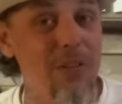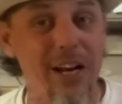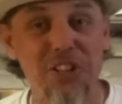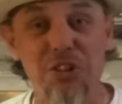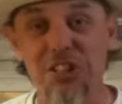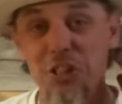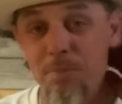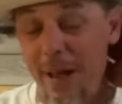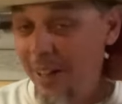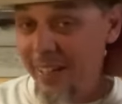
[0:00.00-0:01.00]
that I trust his
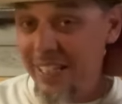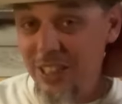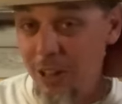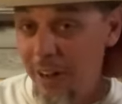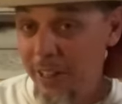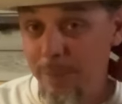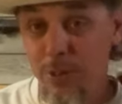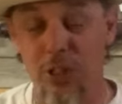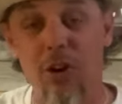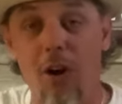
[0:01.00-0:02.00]
palette and he's talking up a
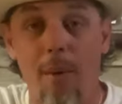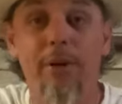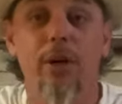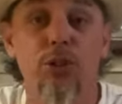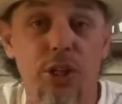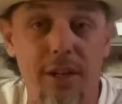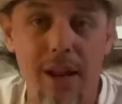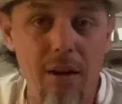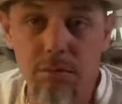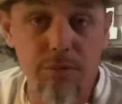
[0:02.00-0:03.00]
cigar, I'm going to go check it
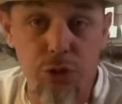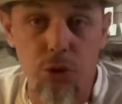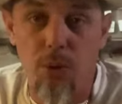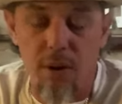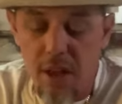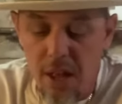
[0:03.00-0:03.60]
out for sure.